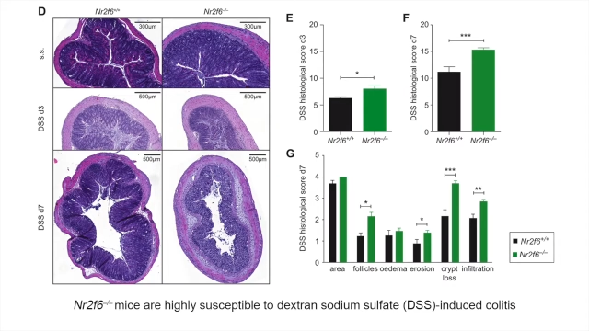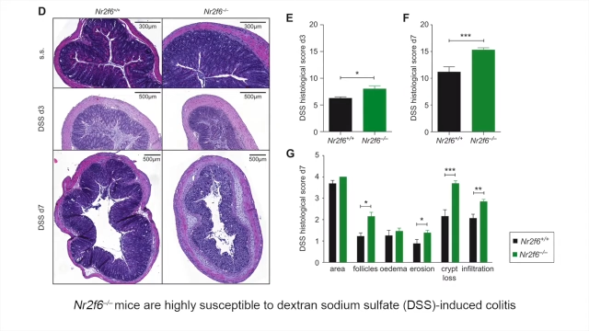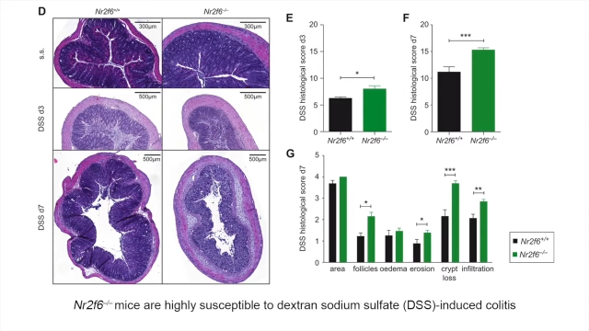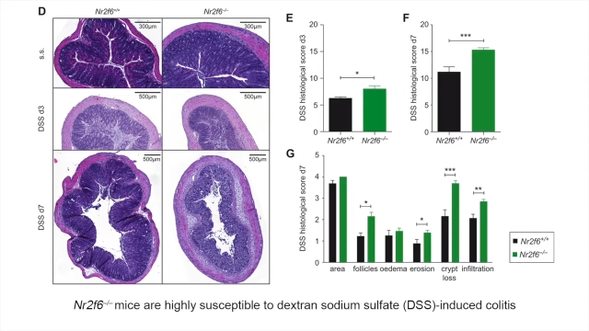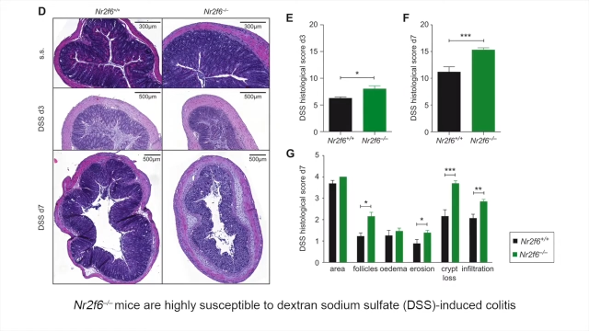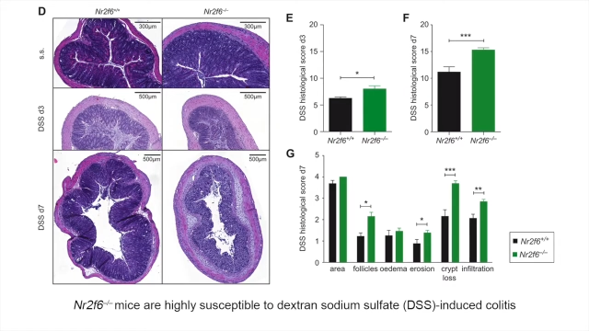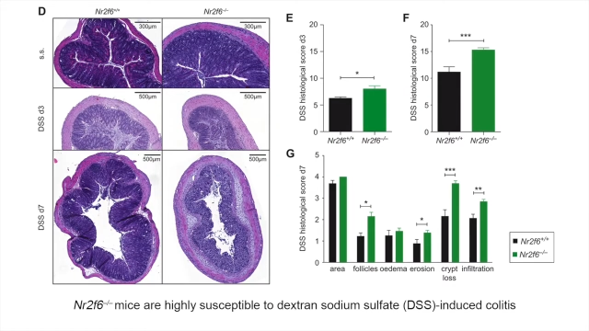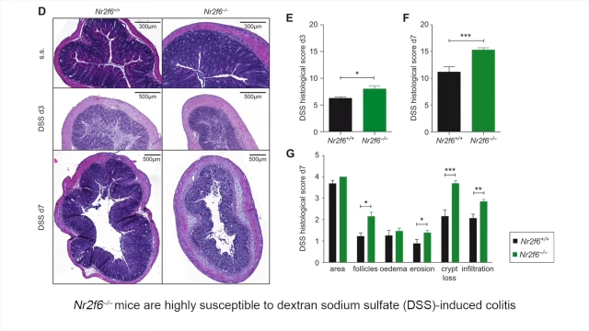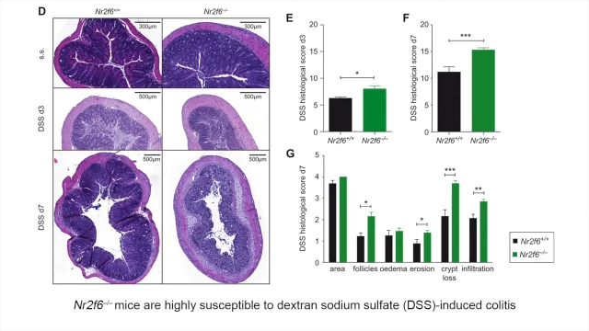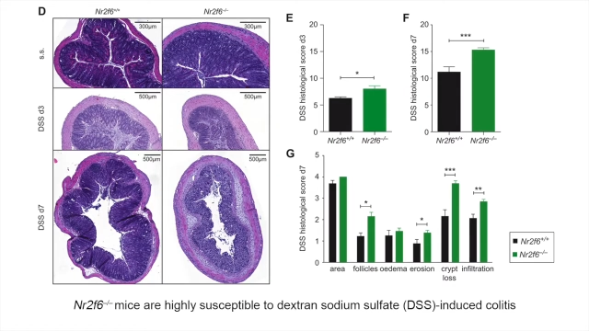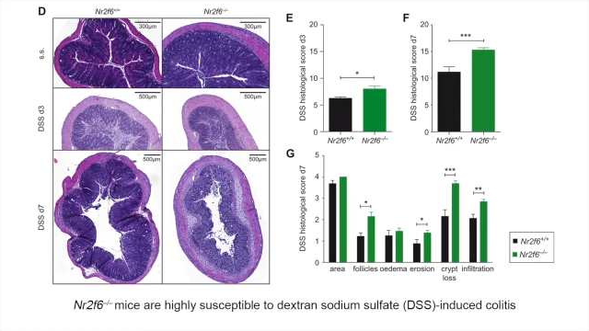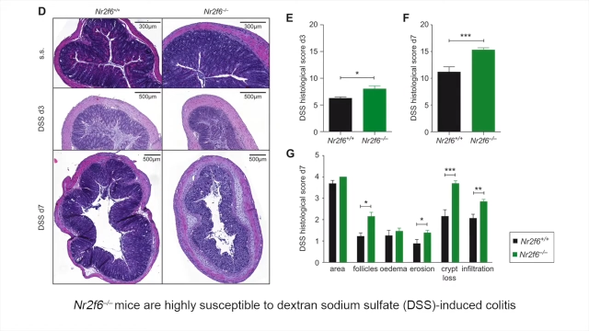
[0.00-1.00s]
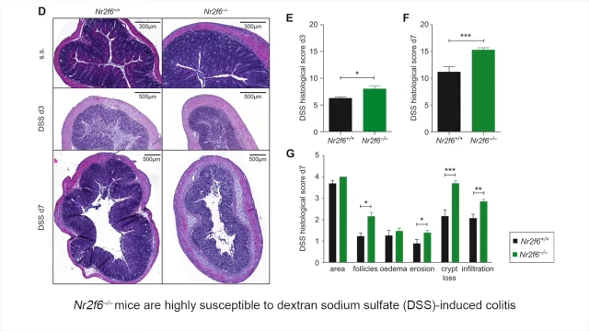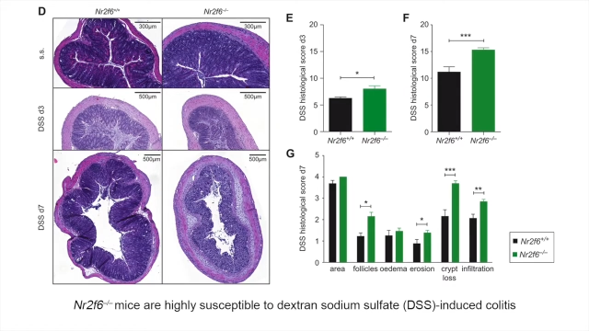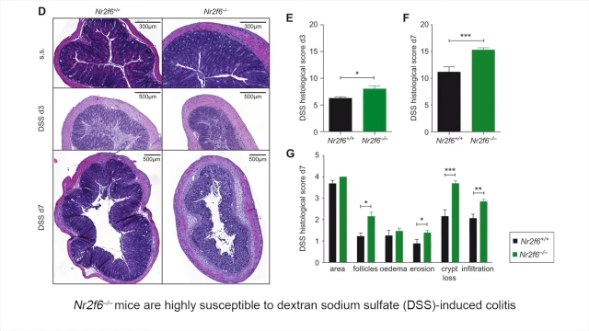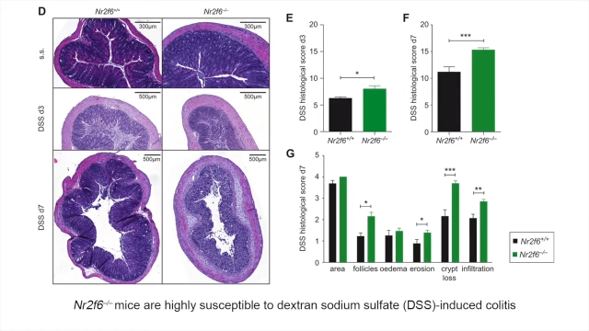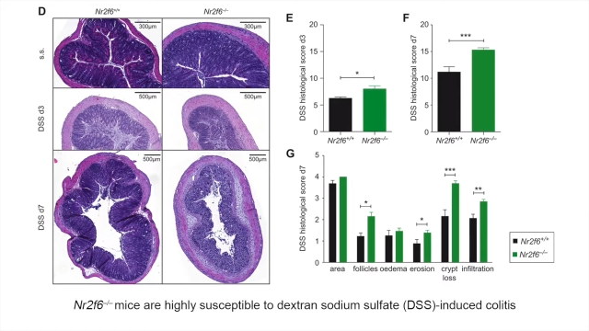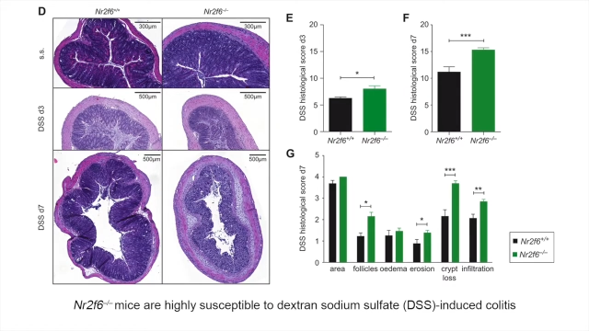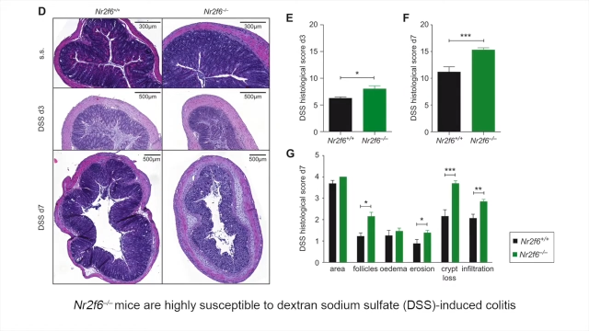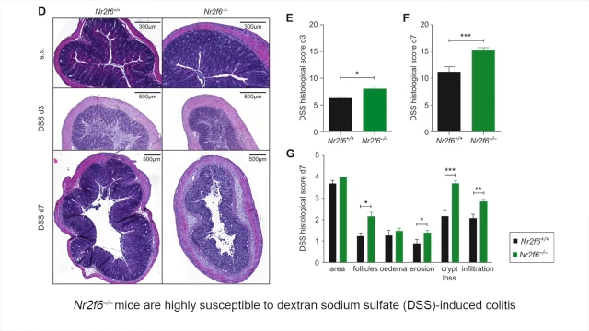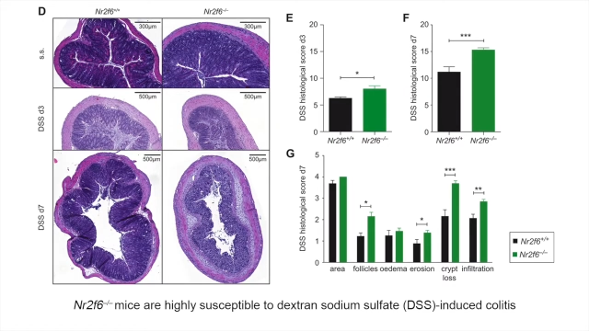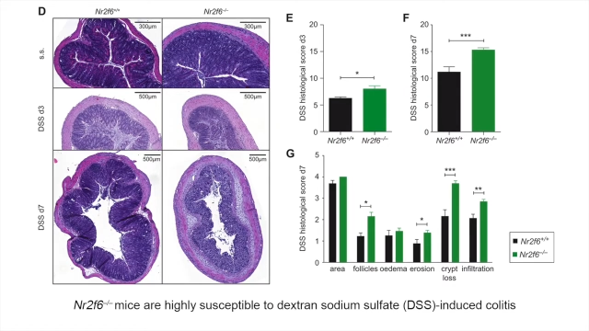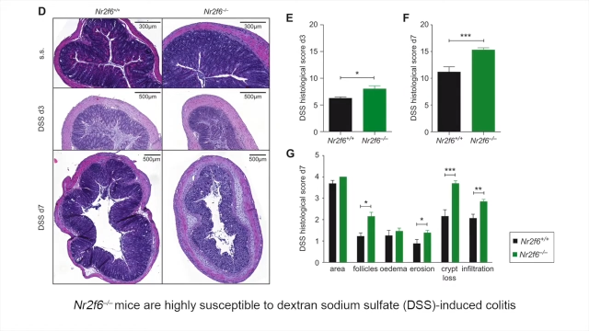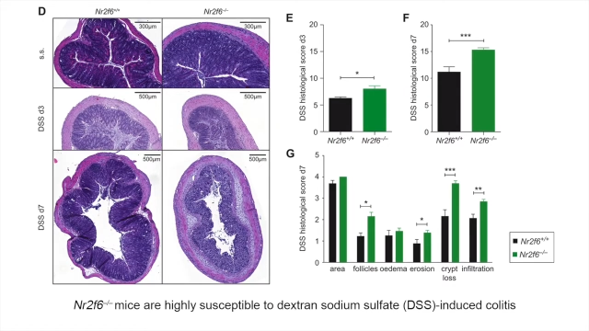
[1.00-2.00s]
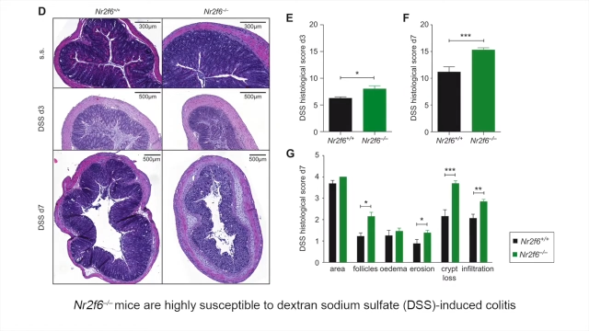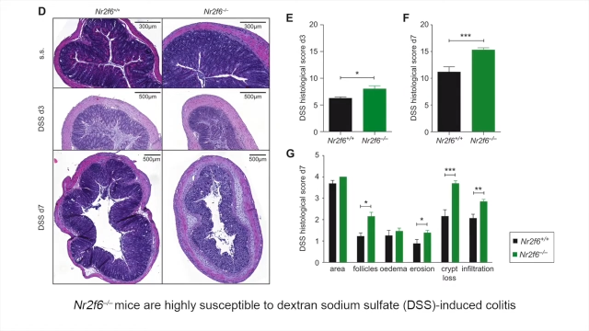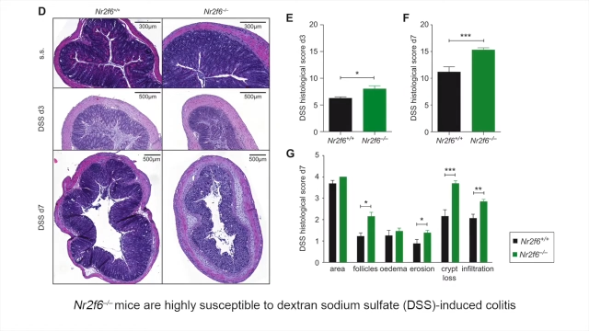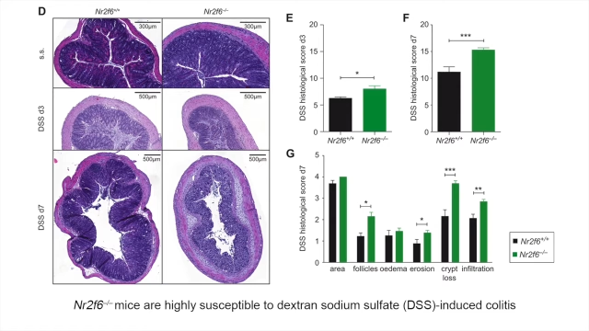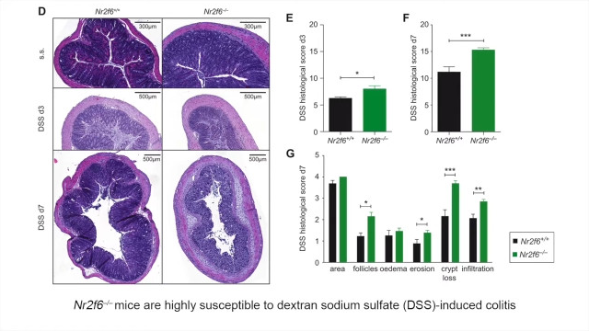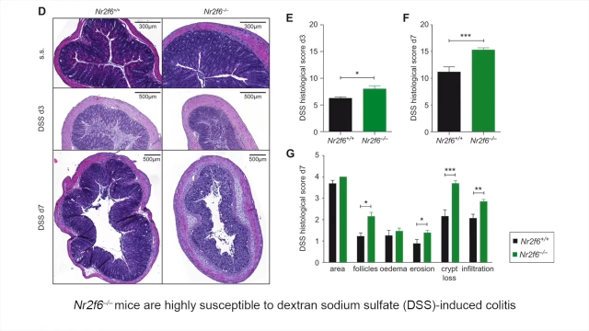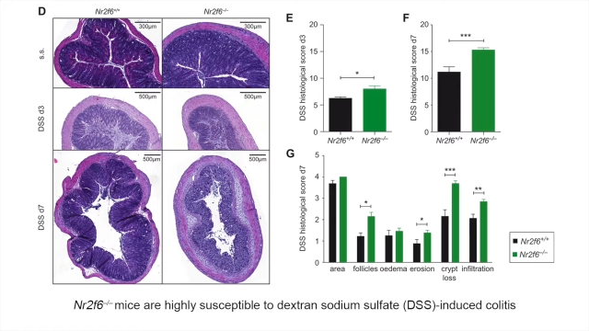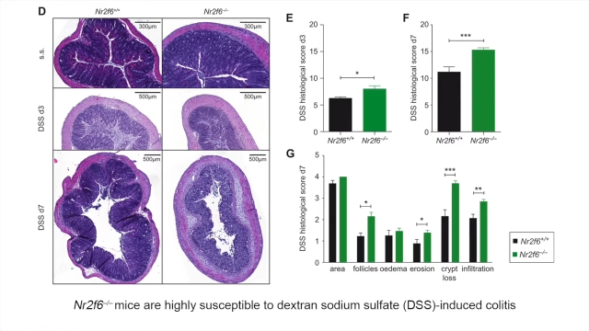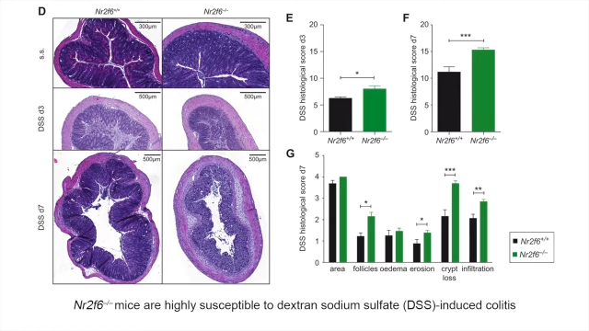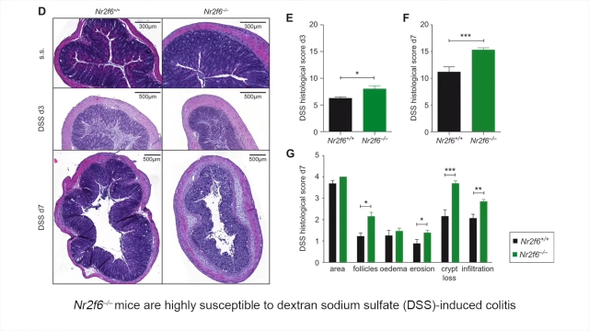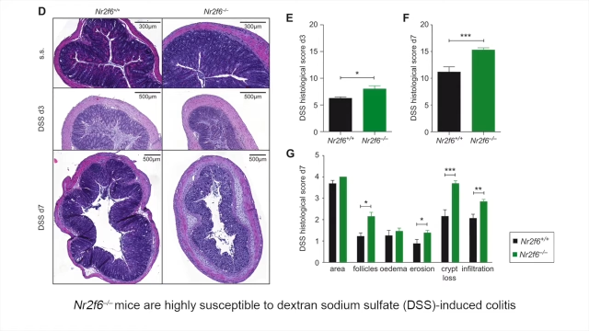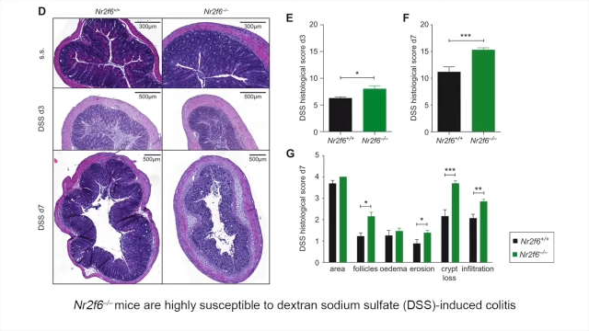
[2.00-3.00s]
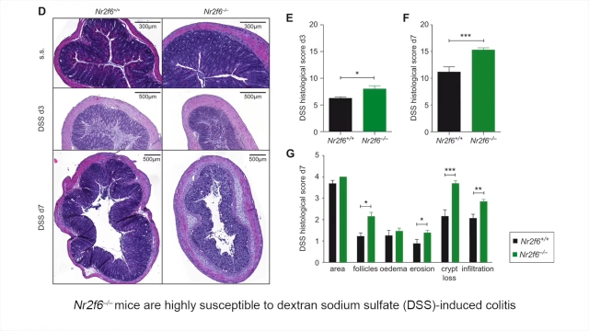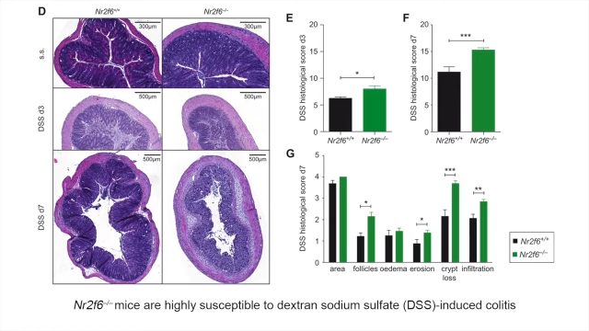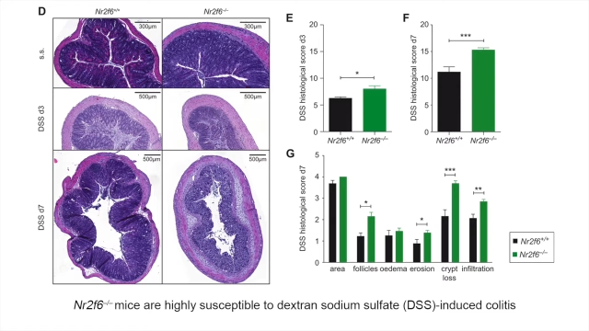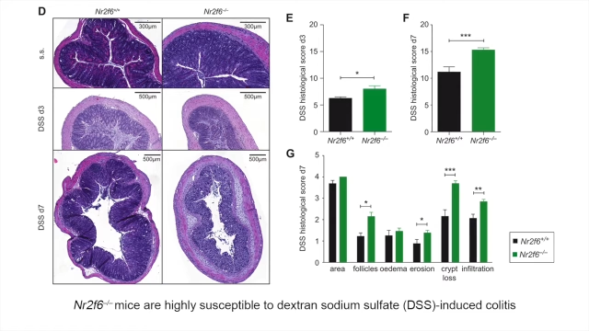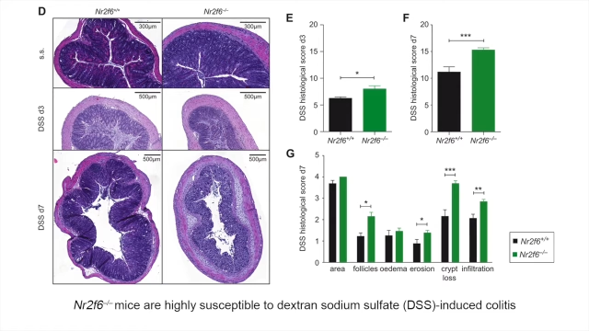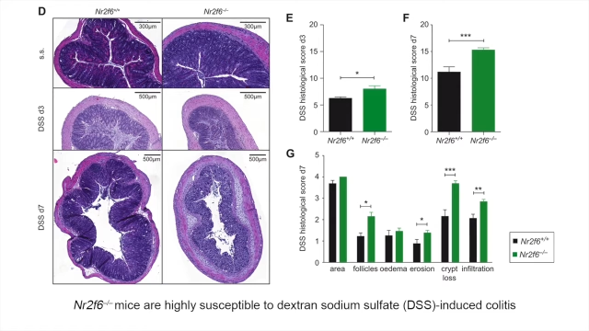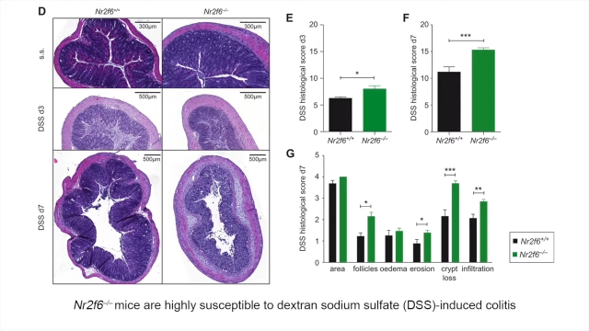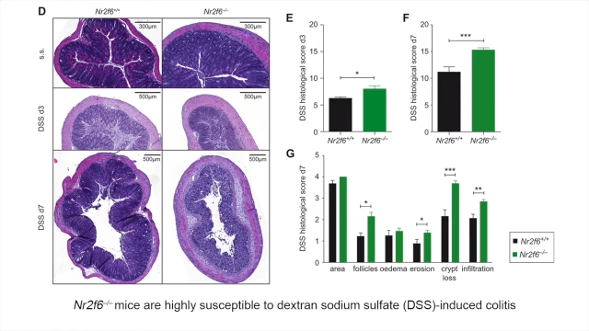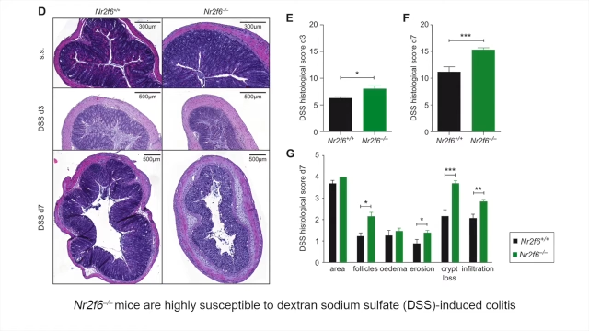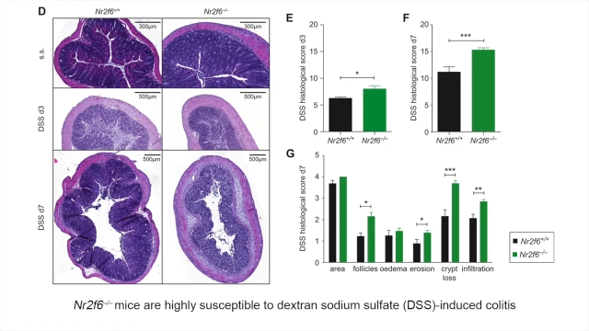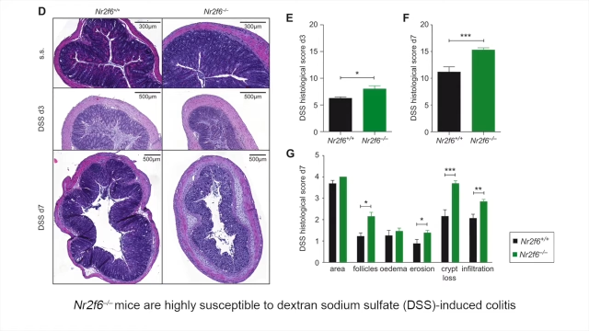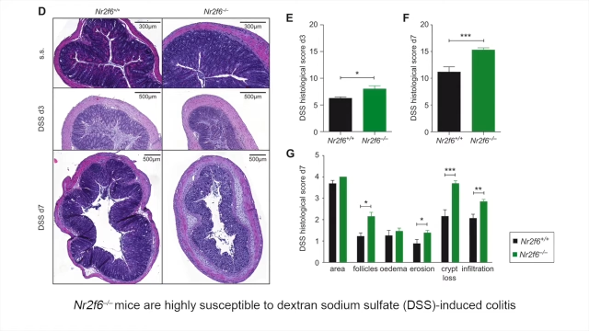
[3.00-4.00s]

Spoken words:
[unreadable: no face in view]